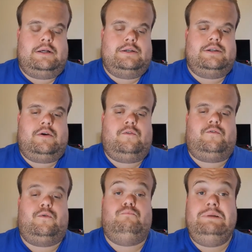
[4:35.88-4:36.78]
So
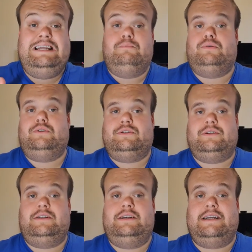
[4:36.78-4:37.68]
for me
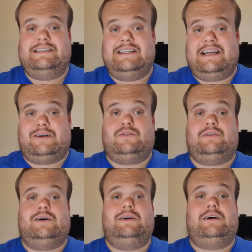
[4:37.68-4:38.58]
personally, as an outsider,